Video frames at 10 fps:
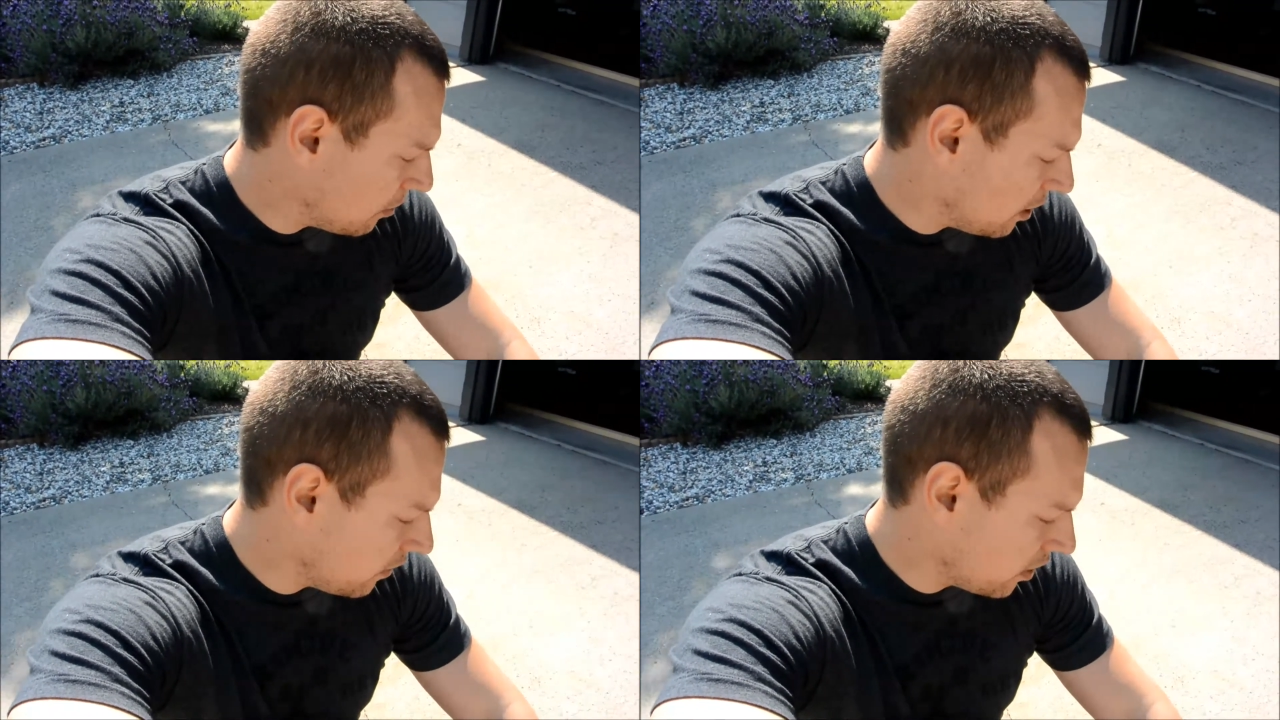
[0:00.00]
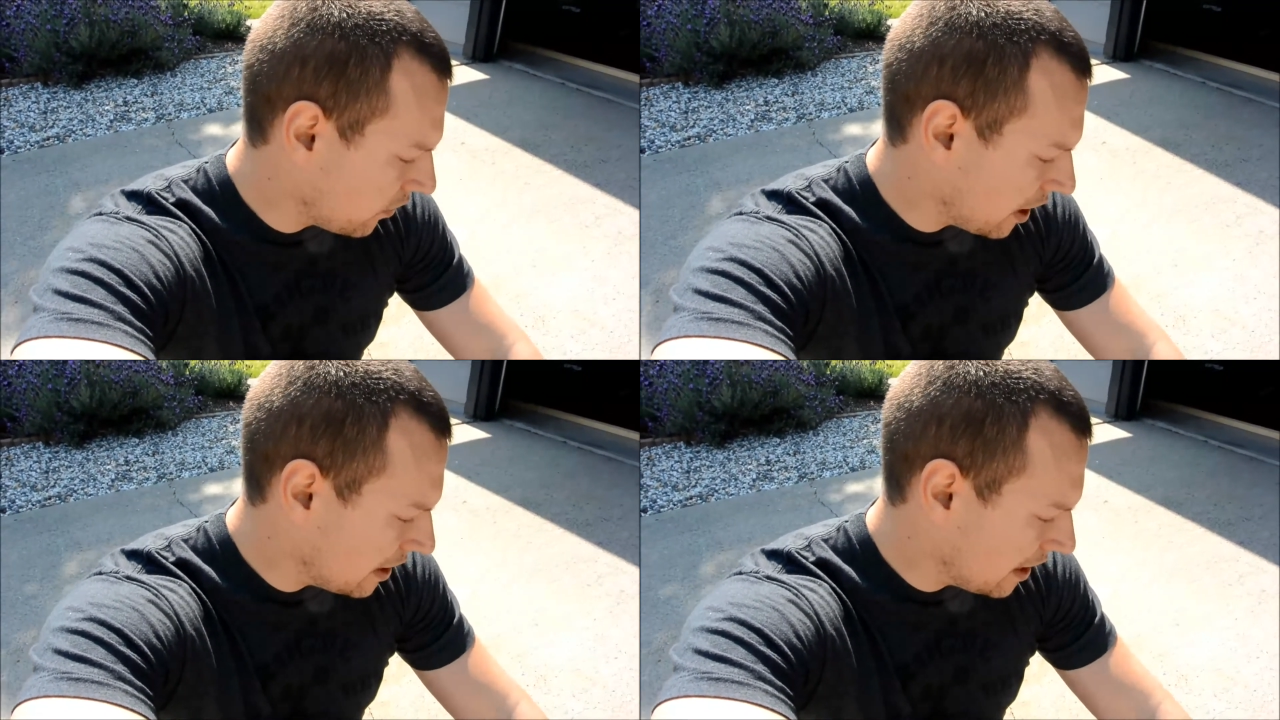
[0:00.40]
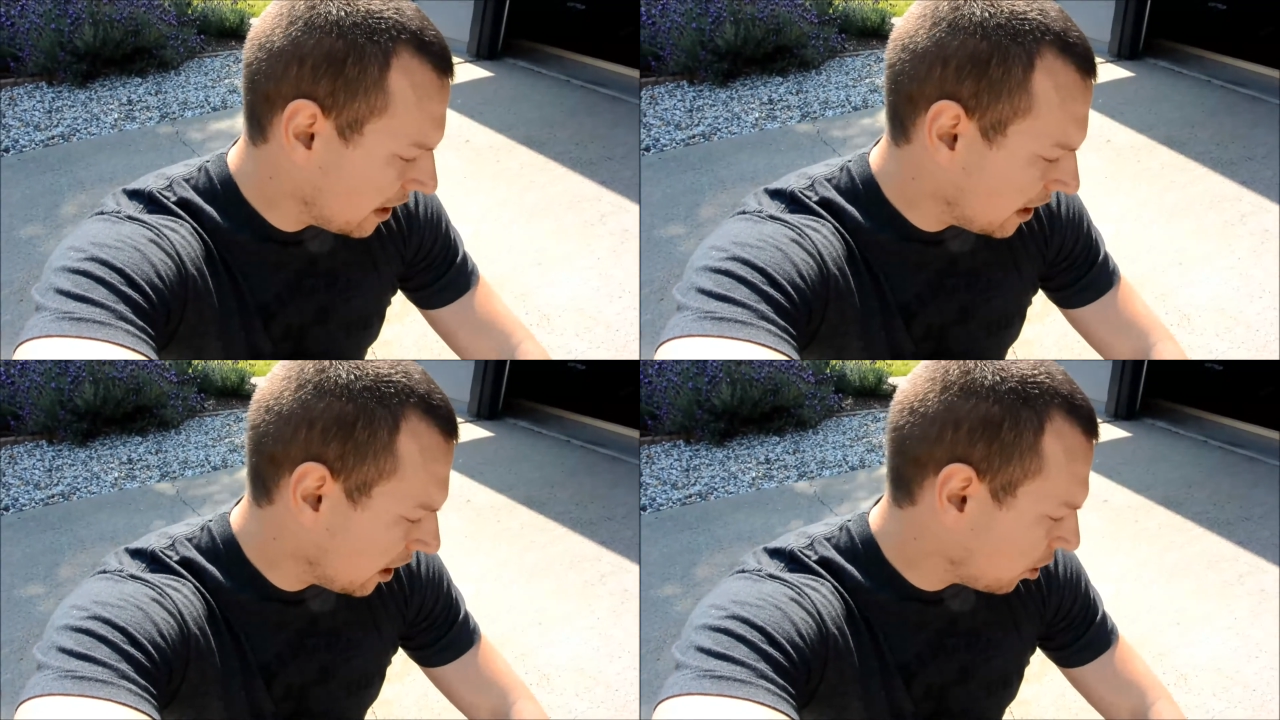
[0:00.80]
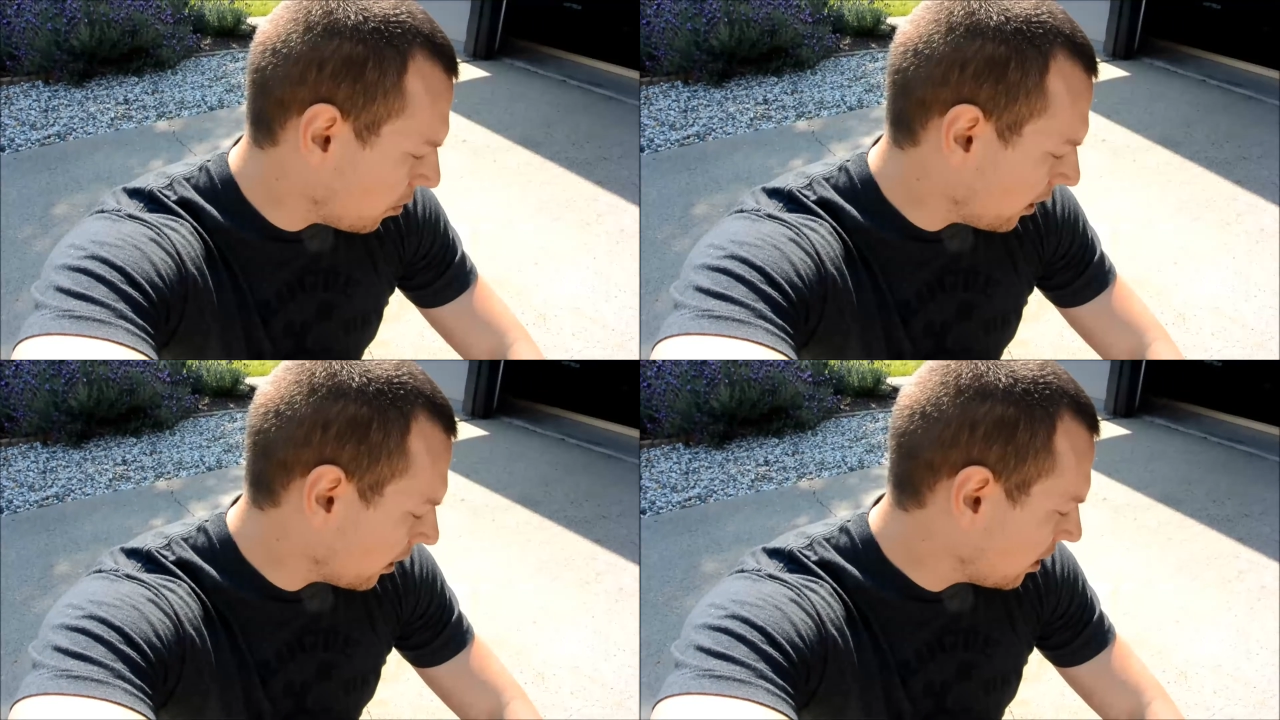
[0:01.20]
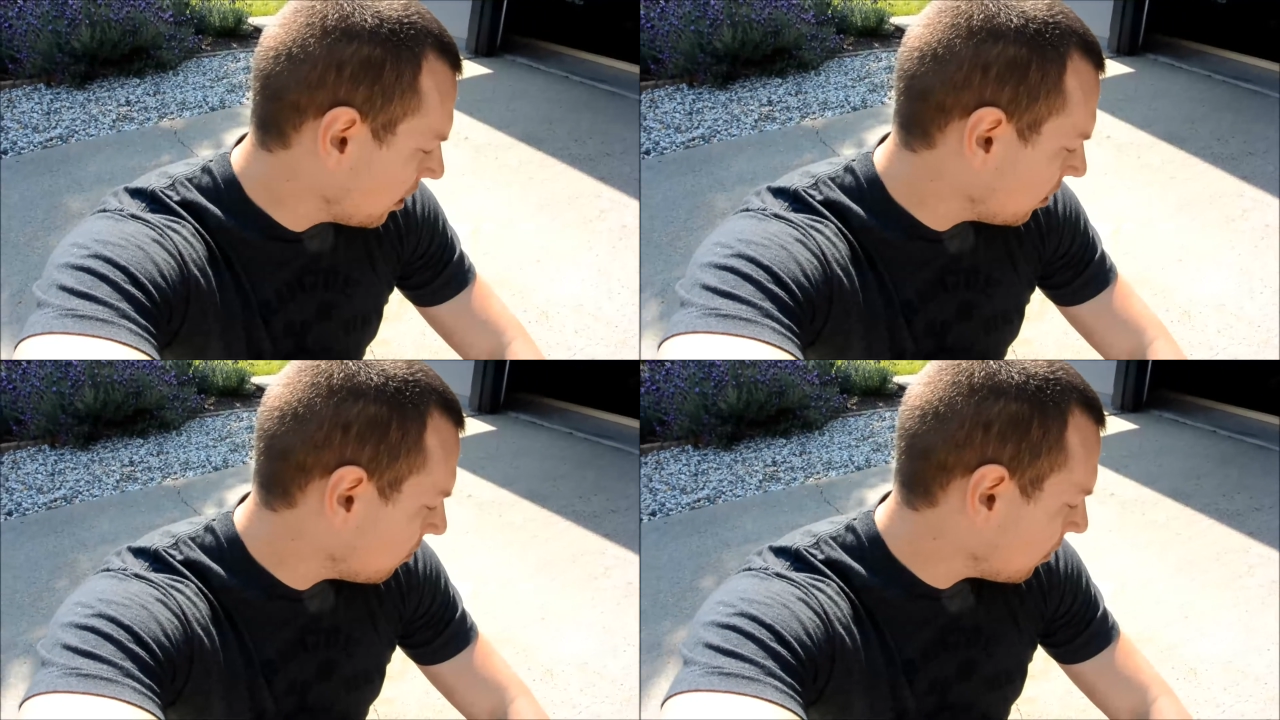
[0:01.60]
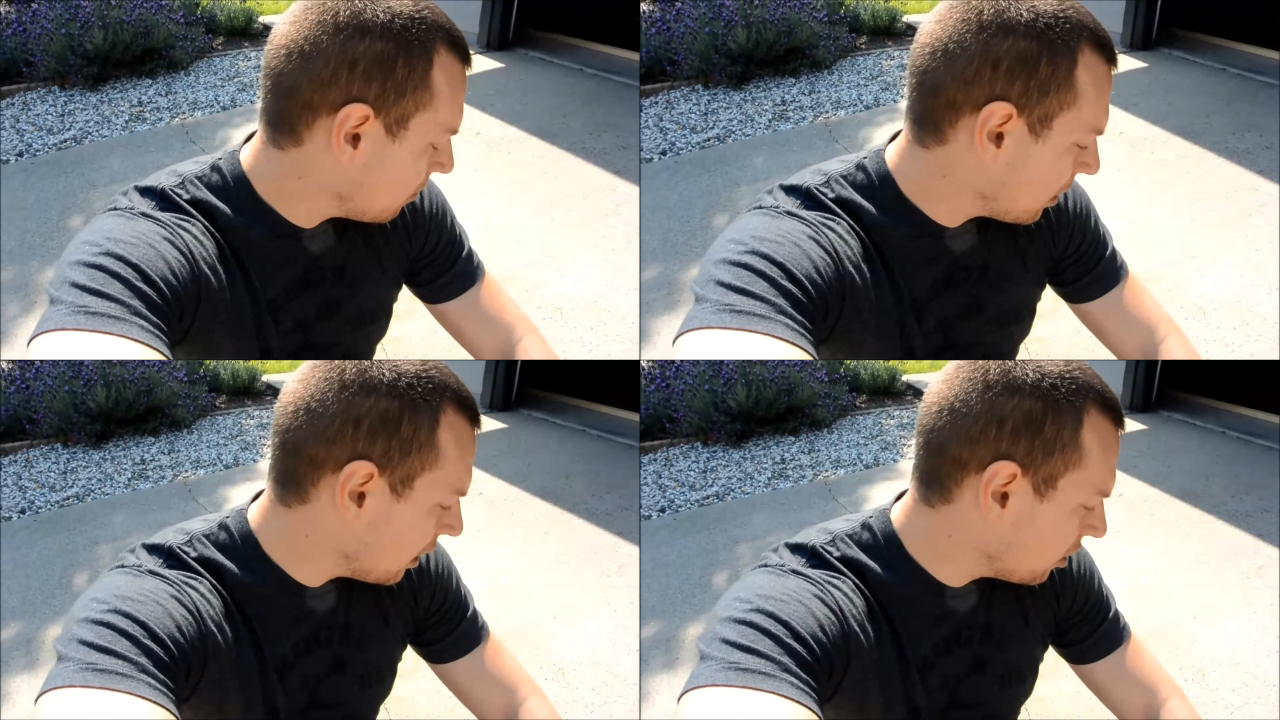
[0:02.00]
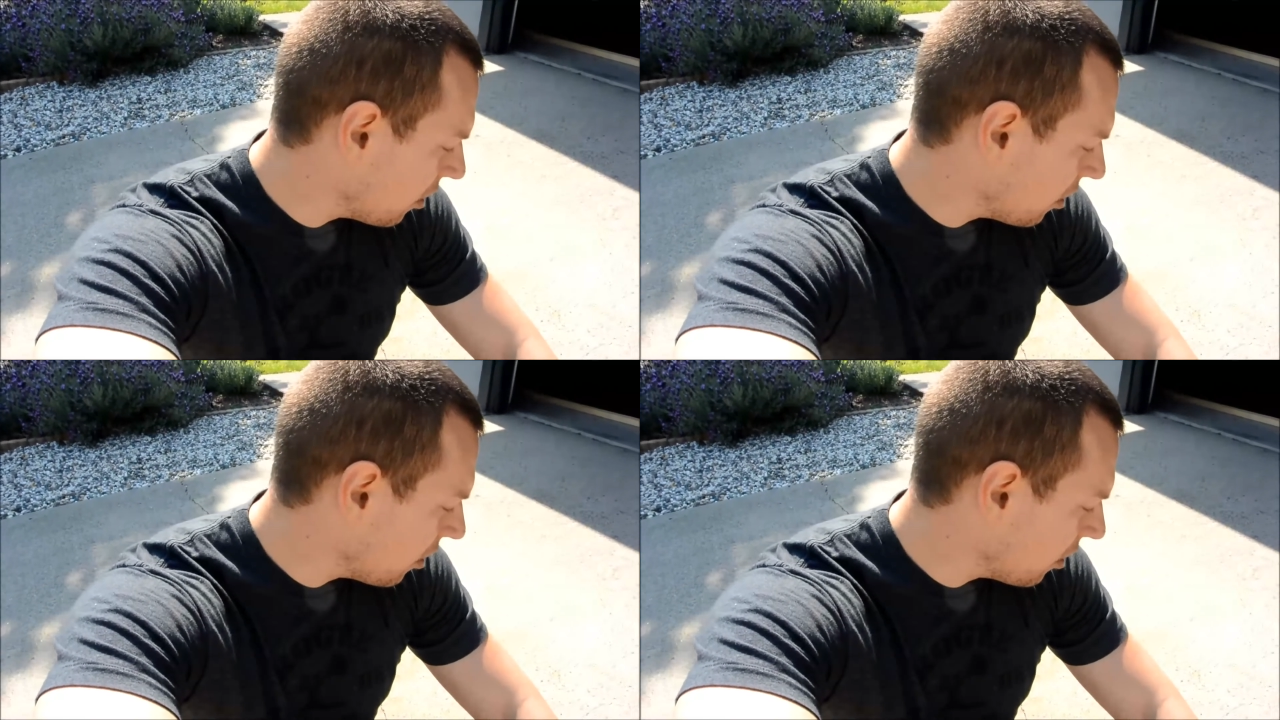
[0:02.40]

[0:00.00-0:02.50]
even if I did a quick, maybe I